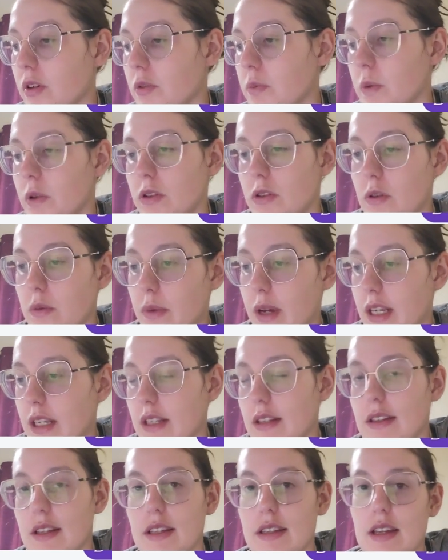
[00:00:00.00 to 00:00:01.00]
personal
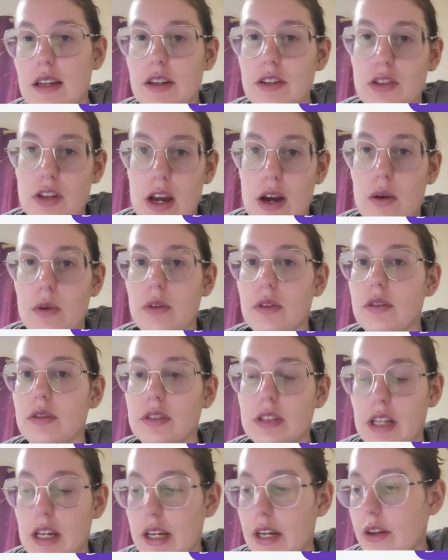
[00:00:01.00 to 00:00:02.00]
maintenance, that's like shower,
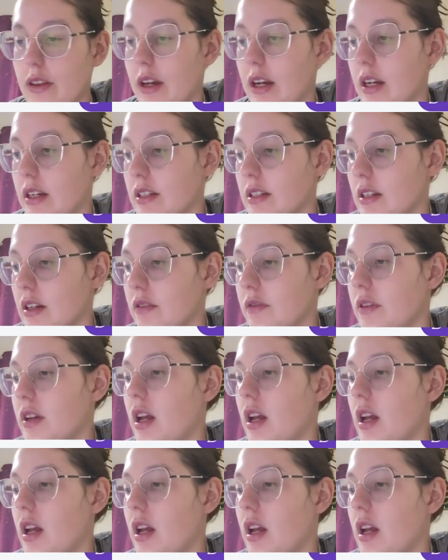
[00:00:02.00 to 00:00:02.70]
skincare, that kind of stuff.